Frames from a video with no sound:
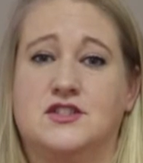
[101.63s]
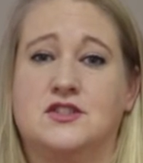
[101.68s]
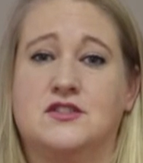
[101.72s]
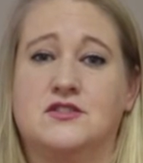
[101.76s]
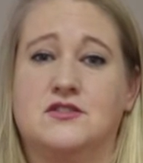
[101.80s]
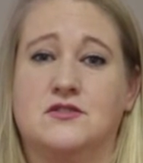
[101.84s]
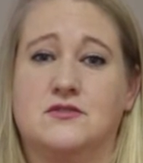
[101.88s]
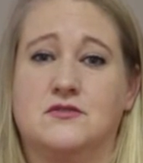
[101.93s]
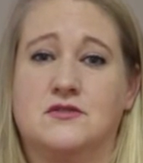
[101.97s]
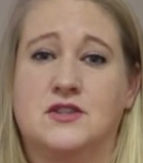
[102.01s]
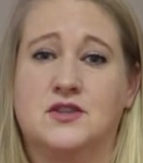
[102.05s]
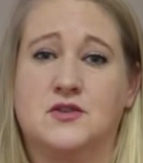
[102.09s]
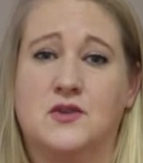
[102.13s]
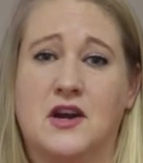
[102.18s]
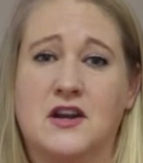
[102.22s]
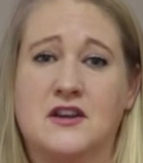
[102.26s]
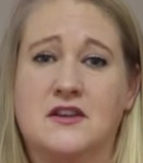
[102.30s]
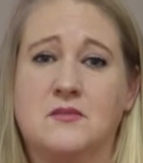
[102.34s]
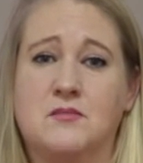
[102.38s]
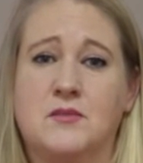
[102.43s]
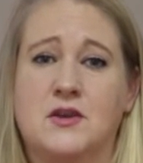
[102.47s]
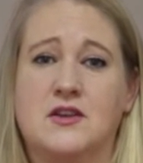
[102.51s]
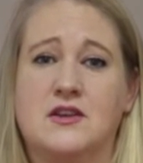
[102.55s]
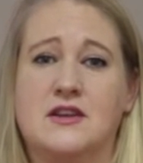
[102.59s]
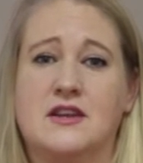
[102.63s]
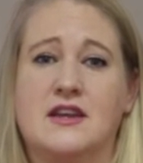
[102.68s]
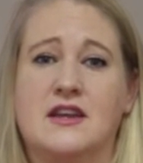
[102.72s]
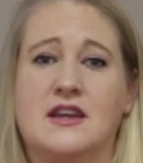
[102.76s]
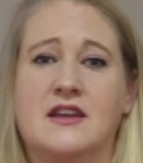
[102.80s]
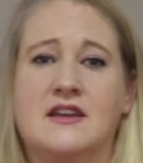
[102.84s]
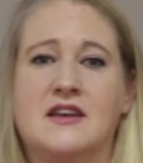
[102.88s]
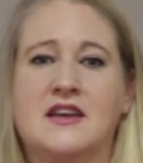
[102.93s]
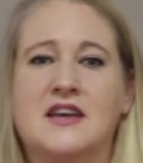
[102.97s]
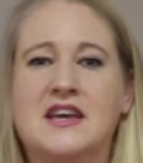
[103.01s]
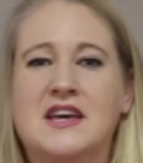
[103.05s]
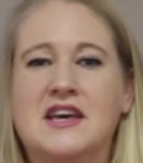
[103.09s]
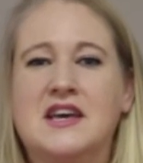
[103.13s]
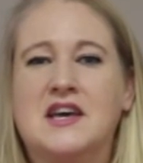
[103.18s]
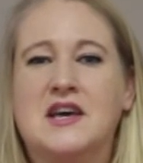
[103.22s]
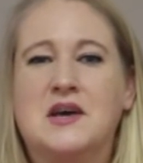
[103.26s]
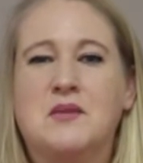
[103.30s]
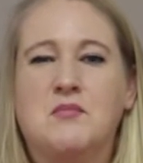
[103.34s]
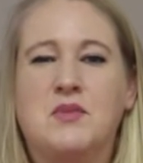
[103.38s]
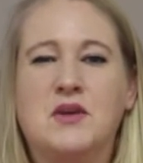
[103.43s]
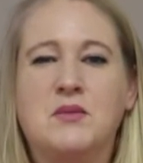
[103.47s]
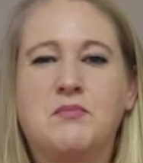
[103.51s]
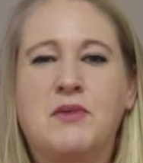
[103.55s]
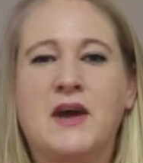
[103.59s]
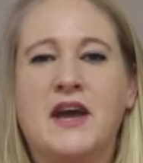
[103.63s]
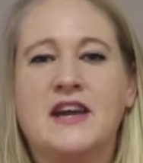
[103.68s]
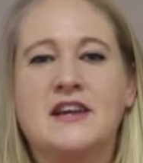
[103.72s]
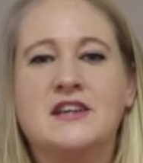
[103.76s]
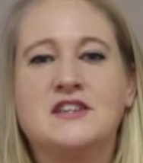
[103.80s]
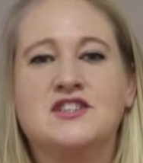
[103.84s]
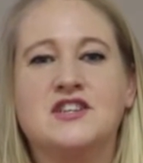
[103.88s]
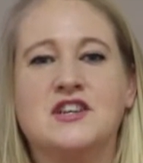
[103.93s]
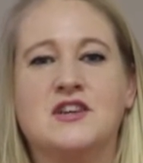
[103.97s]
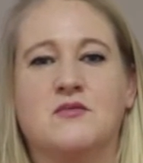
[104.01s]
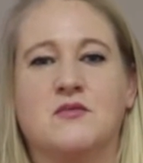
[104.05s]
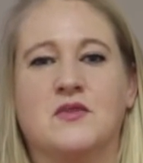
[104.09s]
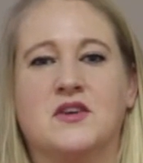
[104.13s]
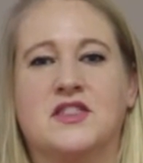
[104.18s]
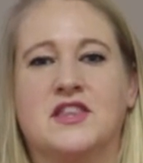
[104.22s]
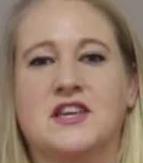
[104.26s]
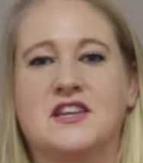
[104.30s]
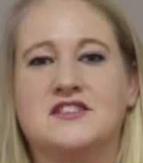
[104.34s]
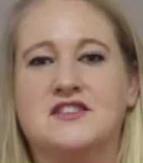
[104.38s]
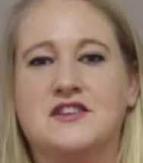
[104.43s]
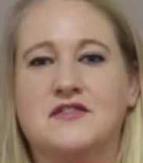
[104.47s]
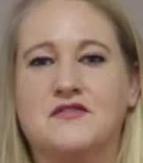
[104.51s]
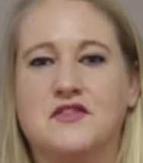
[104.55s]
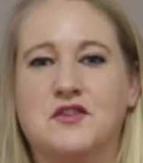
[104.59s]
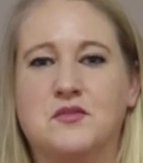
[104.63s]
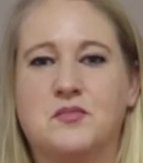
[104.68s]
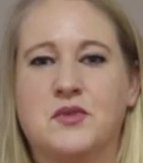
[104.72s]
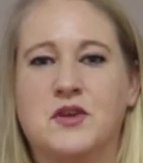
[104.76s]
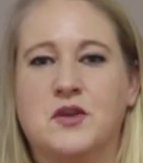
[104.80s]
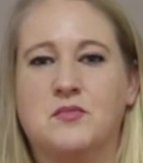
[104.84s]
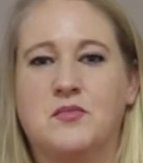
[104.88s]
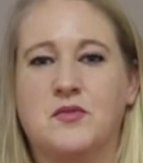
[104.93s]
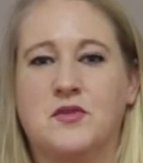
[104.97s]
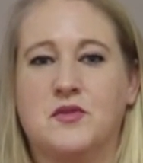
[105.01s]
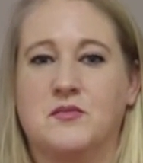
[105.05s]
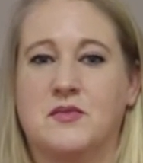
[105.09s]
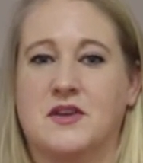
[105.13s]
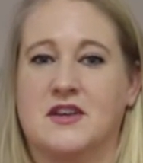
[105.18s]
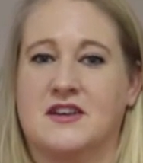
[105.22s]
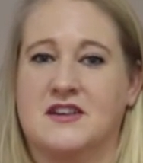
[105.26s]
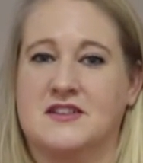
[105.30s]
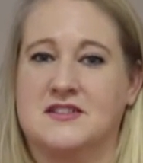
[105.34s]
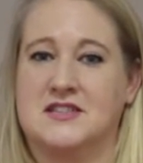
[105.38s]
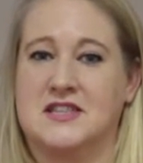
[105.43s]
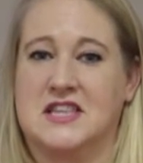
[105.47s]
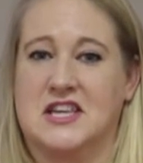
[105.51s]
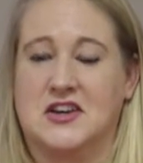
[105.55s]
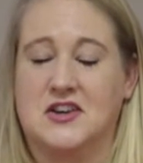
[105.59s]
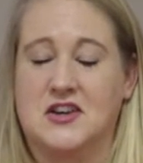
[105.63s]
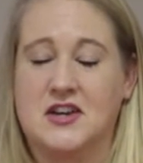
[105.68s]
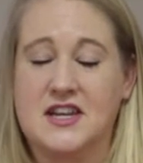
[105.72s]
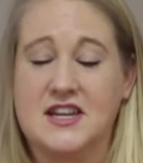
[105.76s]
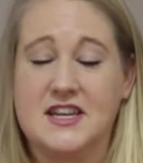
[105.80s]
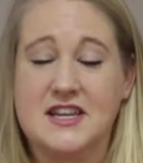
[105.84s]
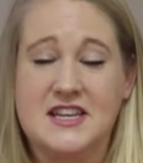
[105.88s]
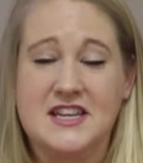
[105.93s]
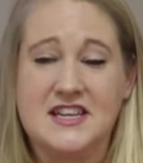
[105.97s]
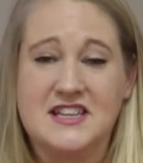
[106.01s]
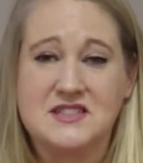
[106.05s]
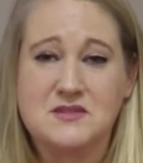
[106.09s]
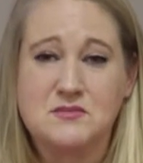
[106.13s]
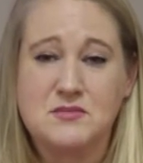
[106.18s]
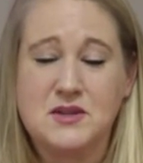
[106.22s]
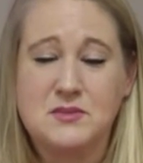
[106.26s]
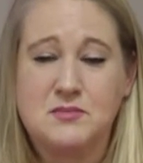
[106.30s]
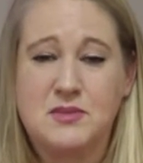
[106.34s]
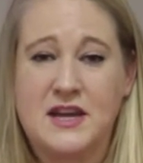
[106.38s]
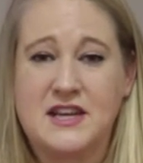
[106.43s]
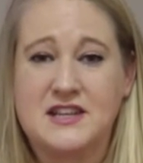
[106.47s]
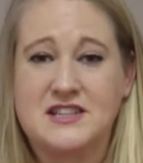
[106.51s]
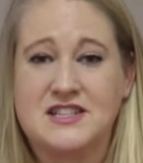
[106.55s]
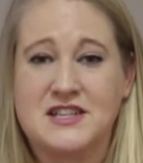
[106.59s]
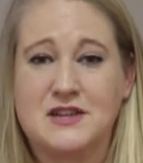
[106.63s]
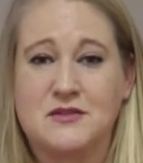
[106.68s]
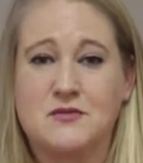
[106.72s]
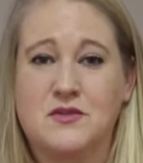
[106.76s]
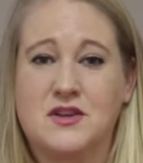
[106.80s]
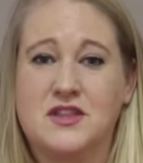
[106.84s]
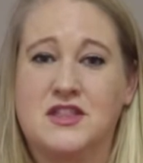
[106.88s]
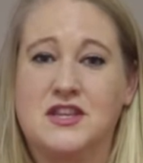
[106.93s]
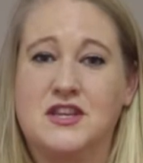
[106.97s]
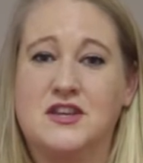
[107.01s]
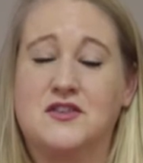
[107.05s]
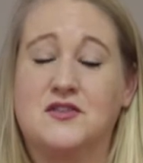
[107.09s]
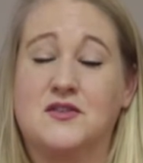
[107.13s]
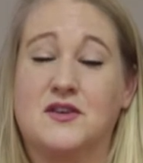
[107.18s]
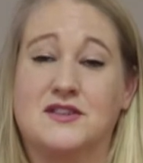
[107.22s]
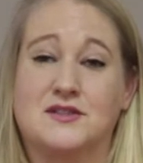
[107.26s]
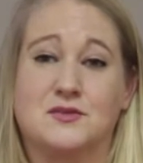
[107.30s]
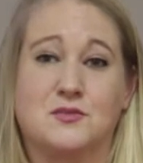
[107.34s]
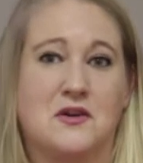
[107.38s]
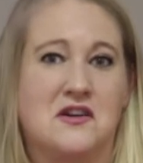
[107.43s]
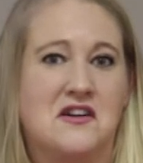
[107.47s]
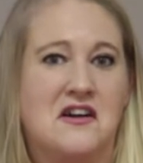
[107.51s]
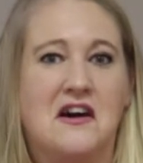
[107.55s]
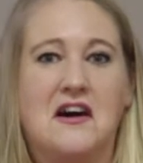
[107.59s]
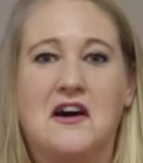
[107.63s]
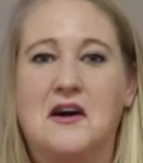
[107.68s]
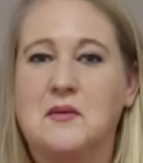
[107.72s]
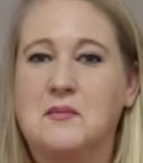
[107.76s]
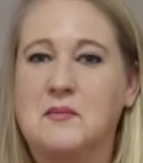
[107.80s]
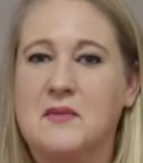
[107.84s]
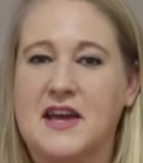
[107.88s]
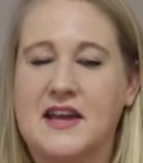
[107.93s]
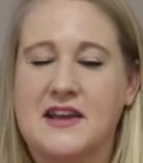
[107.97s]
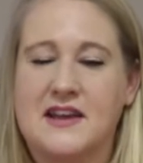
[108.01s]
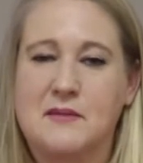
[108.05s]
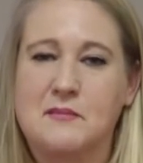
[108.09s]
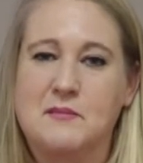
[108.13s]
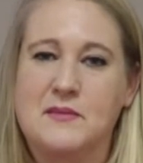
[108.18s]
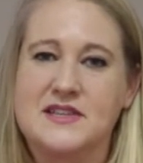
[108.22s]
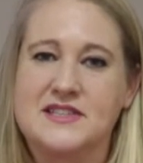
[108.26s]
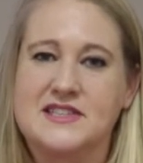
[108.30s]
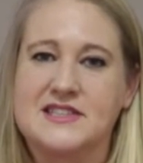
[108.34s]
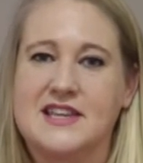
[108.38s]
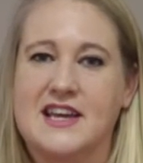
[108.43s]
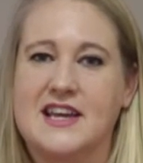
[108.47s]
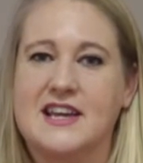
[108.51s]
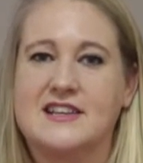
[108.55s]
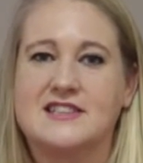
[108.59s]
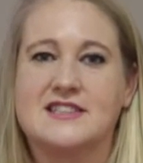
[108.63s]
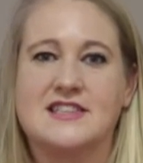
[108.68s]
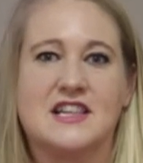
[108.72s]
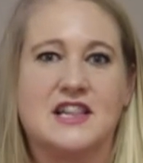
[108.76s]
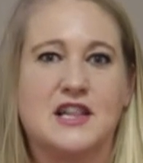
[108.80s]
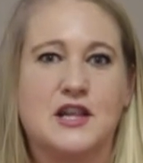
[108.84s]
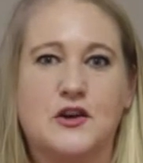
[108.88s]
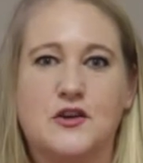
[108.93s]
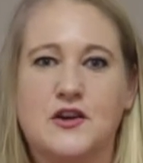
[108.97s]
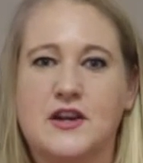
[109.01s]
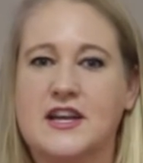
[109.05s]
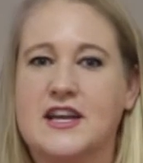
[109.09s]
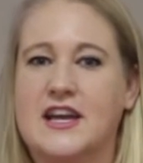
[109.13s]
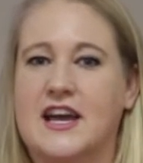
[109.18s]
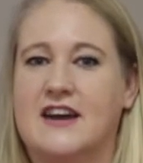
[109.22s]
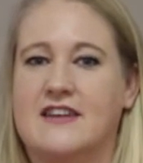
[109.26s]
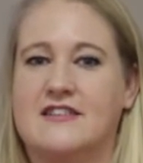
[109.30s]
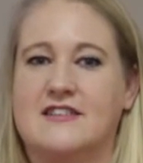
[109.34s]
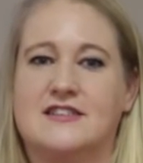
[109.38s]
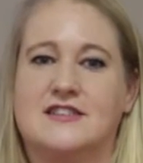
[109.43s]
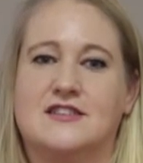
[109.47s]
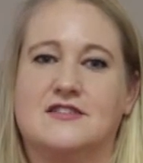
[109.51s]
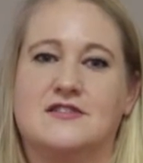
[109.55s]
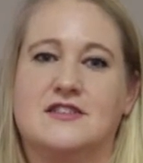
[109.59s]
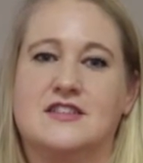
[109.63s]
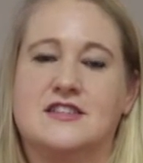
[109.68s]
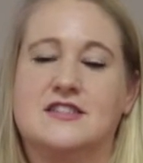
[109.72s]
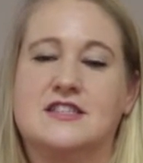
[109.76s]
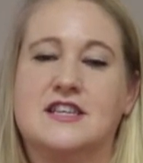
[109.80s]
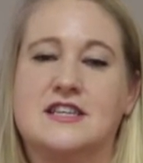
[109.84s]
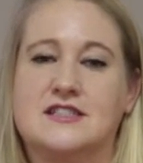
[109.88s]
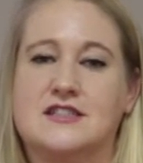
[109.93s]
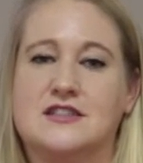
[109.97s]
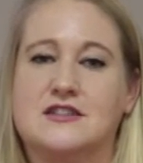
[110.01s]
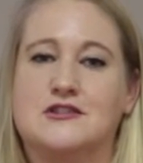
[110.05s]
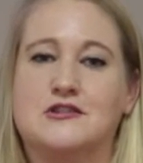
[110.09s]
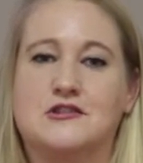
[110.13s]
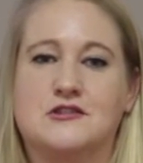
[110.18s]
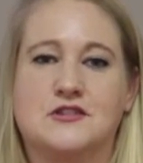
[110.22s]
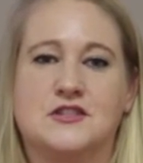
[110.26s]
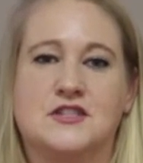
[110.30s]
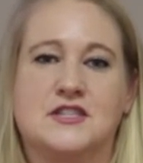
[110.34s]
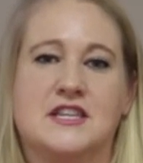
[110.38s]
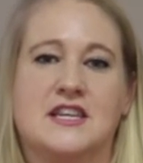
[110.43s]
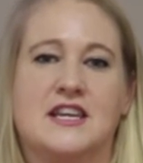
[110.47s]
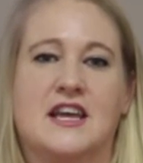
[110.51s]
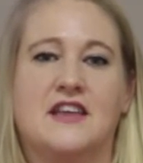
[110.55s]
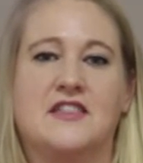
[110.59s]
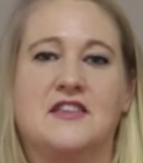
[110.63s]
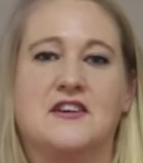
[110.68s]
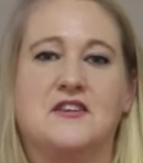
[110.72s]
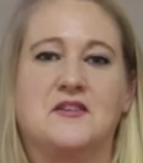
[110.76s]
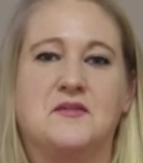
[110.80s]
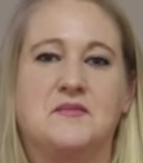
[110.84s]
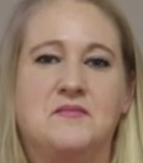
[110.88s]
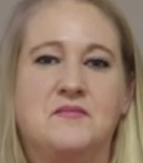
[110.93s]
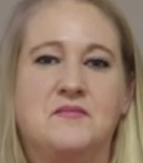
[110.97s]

too, to our community. Be patient with each of your people because they're going to need to be patient with you as we're all making mistakes and learning how to do this as a church together.